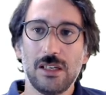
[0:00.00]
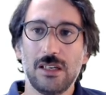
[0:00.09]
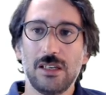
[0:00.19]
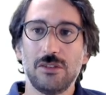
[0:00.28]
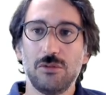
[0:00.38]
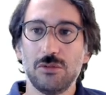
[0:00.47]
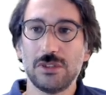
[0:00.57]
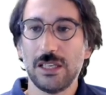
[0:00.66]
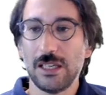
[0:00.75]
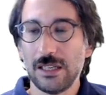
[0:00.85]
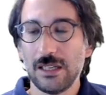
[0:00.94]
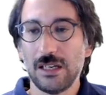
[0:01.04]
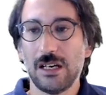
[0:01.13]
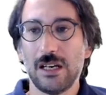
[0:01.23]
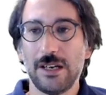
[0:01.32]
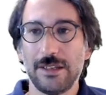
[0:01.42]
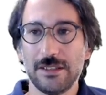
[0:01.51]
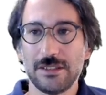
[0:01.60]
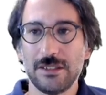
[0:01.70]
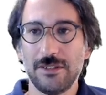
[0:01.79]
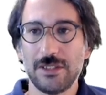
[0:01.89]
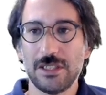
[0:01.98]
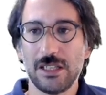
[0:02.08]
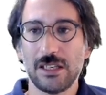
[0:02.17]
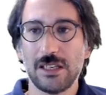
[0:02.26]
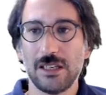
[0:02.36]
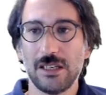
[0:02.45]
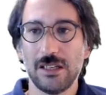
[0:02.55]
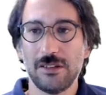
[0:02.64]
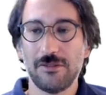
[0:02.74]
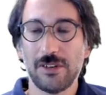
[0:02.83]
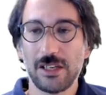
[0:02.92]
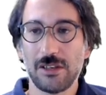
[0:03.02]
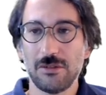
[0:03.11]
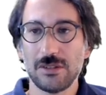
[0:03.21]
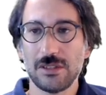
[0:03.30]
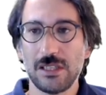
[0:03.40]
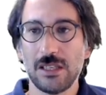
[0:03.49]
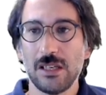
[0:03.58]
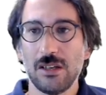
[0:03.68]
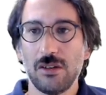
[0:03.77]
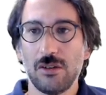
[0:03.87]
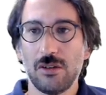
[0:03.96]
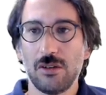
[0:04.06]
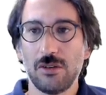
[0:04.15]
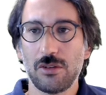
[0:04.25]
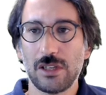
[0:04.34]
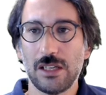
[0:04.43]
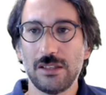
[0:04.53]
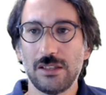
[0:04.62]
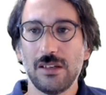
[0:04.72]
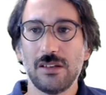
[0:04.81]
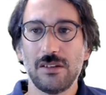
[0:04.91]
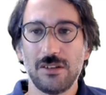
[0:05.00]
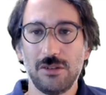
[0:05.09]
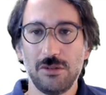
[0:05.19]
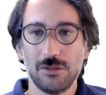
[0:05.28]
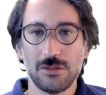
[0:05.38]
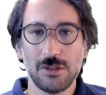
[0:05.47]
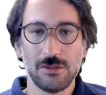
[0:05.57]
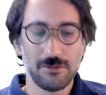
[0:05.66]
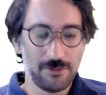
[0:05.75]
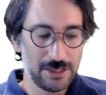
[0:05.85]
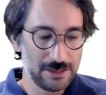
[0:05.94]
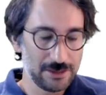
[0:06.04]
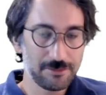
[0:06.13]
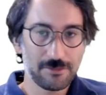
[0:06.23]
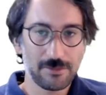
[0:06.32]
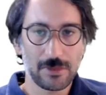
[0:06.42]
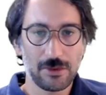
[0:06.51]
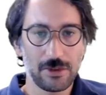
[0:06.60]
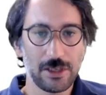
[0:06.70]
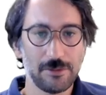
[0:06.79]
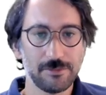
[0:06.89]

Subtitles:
use a higher switching frequency, or you can reduce VD. Okay.